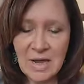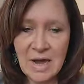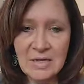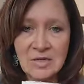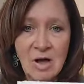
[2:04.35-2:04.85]

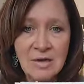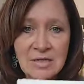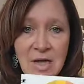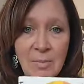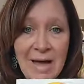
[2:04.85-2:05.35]
I talked
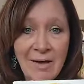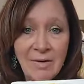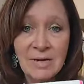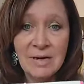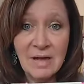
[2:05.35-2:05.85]

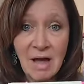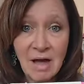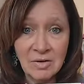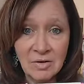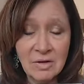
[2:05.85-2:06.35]
about
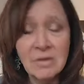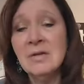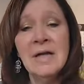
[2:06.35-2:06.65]
color